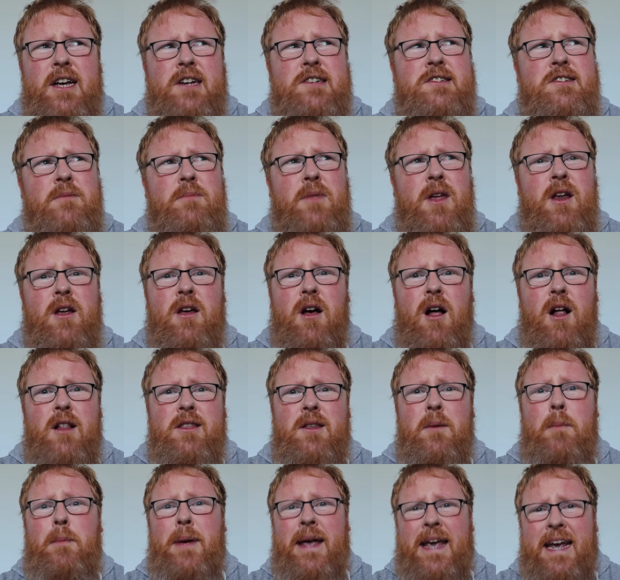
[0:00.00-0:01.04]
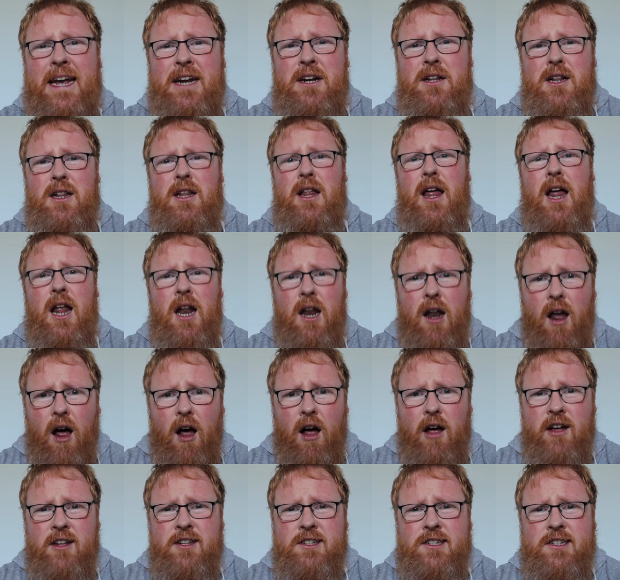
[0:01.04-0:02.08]
Something called the penal
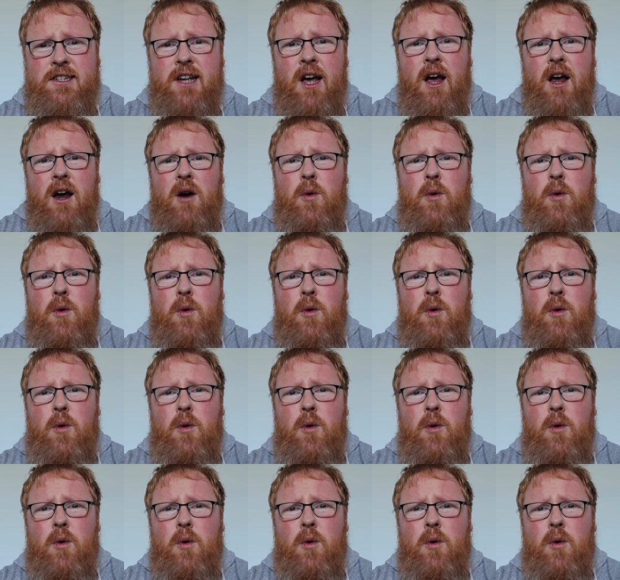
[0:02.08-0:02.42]
laws,